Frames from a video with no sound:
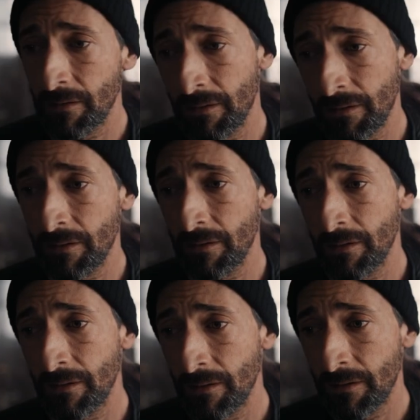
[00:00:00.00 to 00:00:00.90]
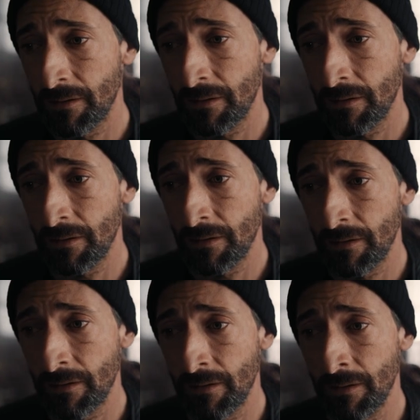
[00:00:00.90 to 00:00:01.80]
Suddenly, he remembers the
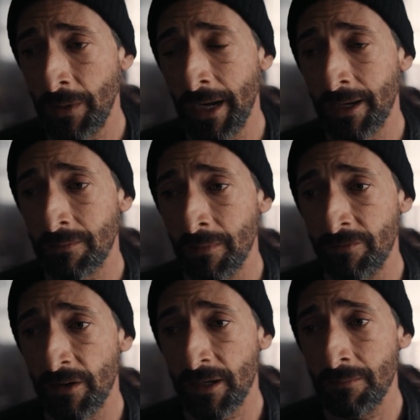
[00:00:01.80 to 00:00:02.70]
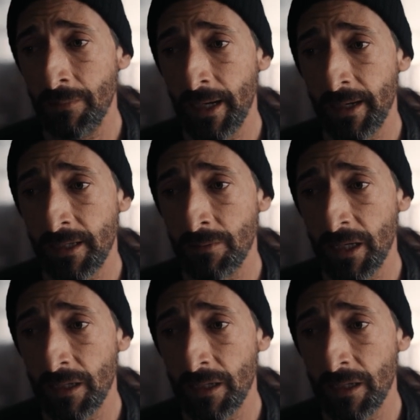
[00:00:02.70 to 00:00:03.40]
van that Gage had noticed in the garage of the